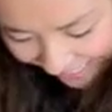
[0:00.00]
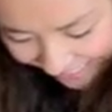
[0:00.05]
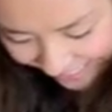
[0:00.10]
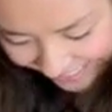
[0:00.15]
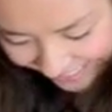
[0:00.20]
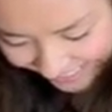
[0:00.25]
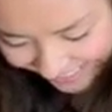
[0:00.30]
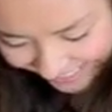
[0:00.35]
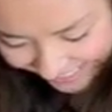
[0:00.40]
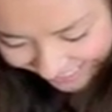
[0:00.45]

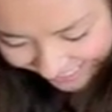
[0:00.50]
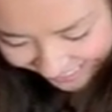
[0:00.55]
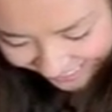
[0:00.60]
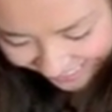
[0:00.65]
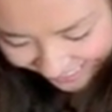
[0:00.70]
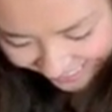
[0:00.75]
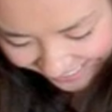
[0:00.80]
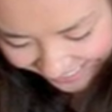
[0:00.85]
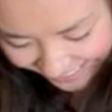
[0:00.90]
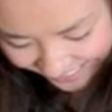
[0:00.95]

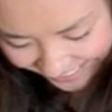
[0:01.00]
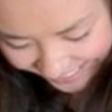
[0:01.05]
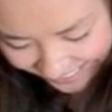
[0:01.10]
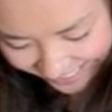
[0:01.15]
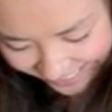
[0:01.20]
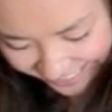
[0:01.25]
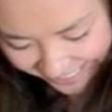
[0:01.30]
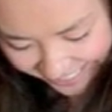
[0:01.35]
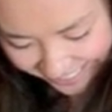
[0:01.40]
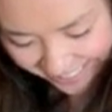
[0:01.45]

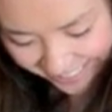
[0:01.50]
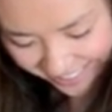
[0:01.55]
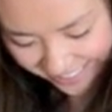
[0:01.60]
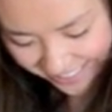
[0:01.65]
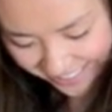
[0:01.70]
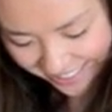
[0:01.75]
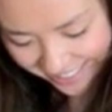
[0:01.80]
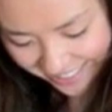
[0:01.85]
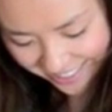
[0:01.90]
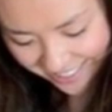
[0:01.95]

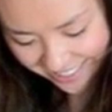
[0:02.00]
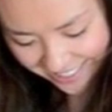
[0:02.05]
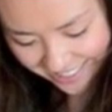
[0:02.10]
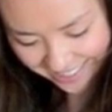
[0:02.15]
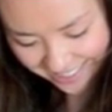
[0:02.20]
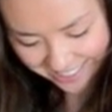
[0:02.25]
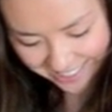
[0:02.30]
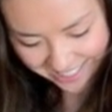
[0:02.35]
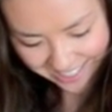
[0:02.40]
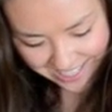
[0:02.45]

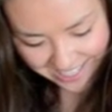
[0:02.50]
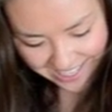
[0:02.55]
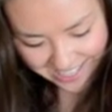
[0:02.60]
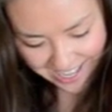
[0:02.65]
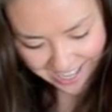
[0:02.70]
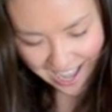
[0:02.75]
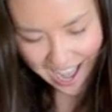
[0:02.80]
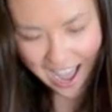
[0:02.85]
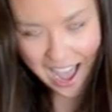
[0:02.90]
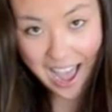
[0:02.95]

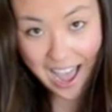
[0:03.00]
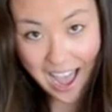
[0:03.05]
Nobody speaks.